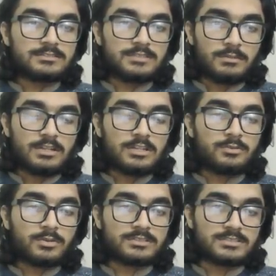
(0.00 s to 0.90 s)
Similarly,
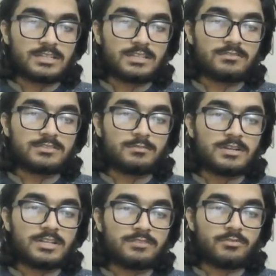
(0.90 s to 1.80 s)
you can set the
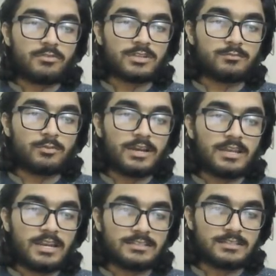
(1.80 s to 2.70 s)
visibility for the
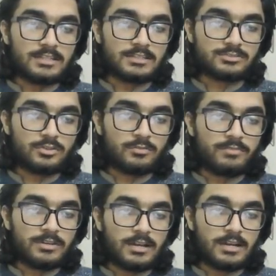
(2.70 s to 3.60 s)
mobile and the
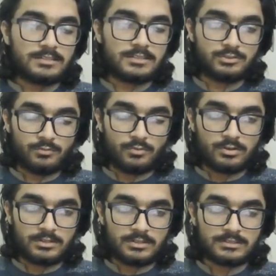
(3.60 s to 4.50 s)
desktop. Either you
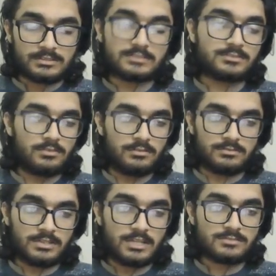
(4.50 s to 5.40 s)
want this
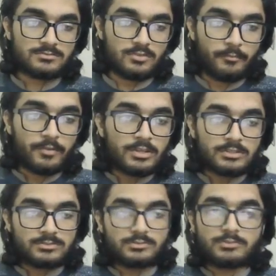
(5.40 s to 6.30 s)
on the desktop,
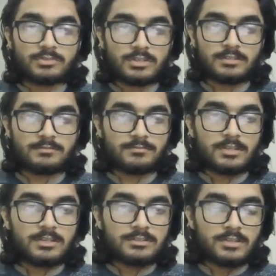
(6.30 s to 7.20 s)
so you can
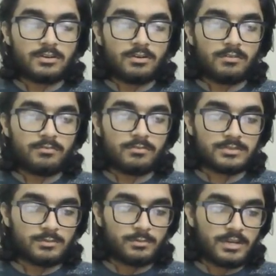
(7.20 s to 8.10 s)
turn off
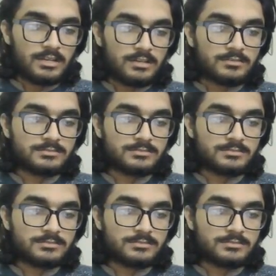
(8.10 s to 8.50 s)
on the mobile.